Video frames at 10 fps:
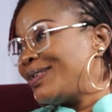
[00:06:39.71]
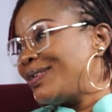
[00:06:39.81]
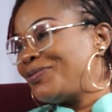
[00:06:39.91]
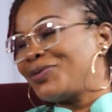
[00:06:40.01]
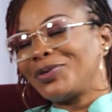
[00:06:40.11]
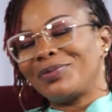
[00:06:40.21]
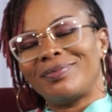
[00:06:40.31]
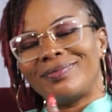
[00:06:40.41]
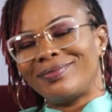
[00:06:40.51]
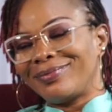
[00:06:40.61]

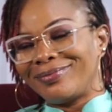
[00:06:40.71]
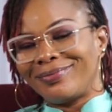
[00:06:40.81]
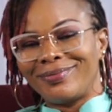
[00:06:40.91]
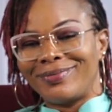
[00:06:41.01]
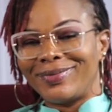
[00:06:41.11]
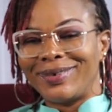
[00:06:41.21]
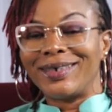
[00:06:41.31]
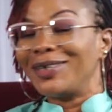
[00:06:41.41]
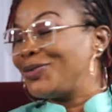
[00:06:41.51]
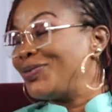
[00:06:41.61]
from
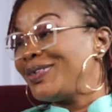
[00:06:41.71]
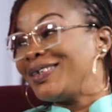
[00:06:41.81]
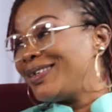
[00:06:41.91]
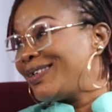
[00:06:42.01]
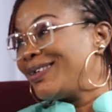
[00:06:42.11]
year to year.